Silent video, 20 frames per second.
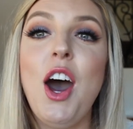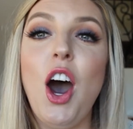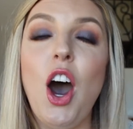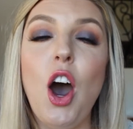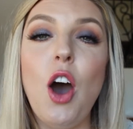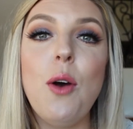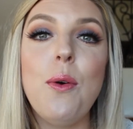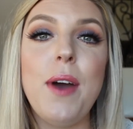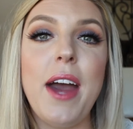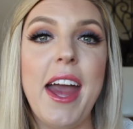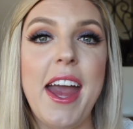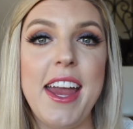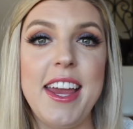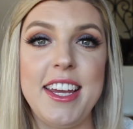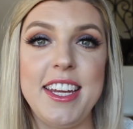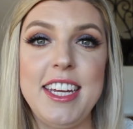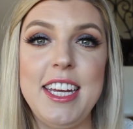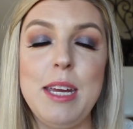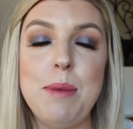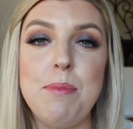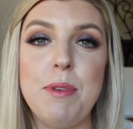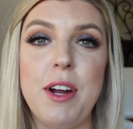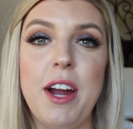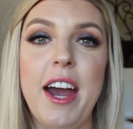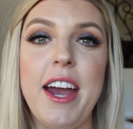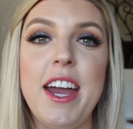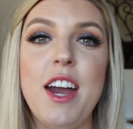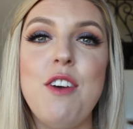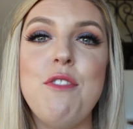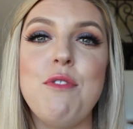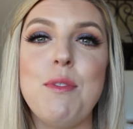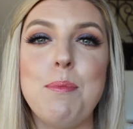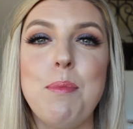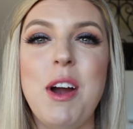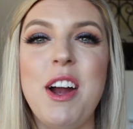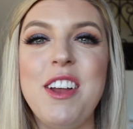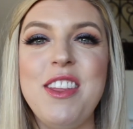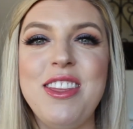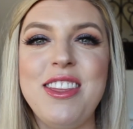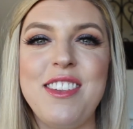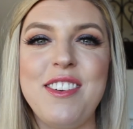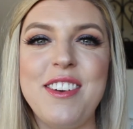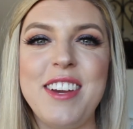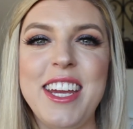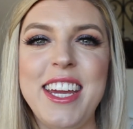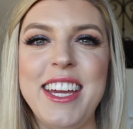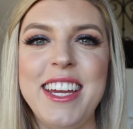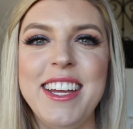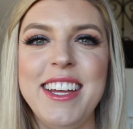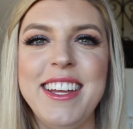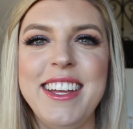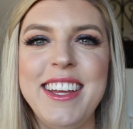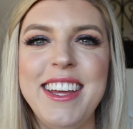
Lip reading: Oh, and keep your eye out for part 3.